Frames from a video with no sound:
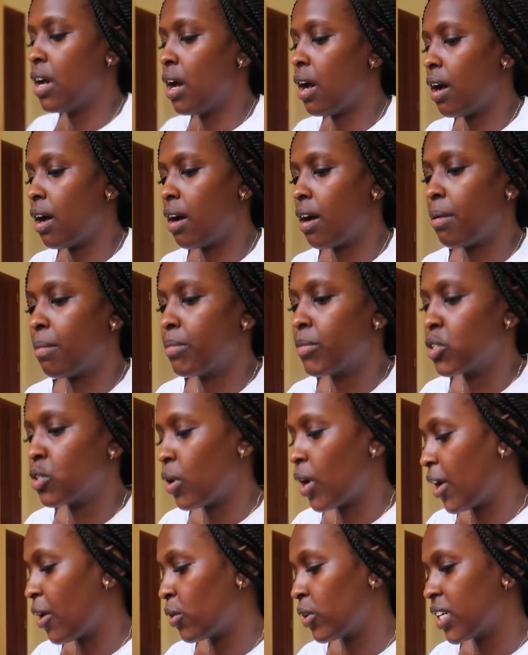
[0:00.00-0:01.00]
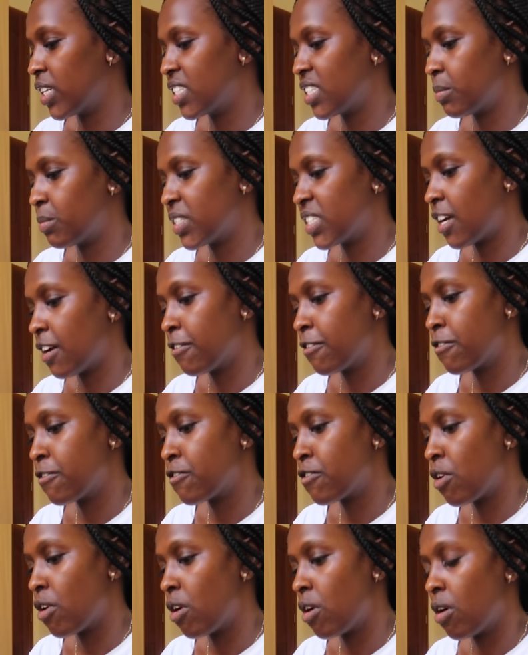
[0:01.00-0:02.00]
So I ordered some stuff
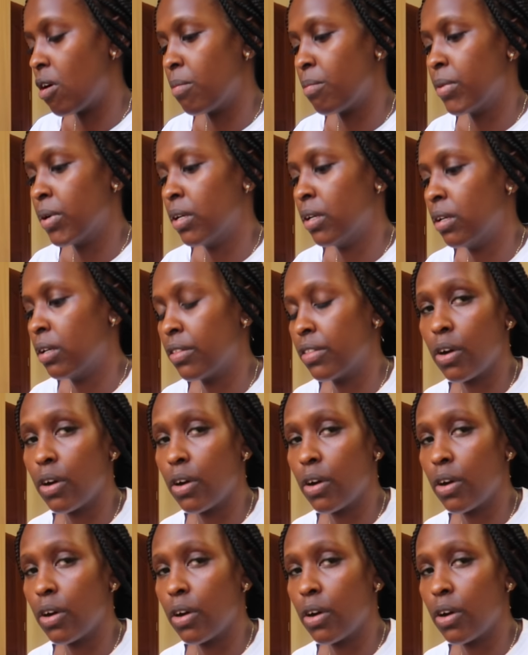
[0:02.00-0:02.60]
from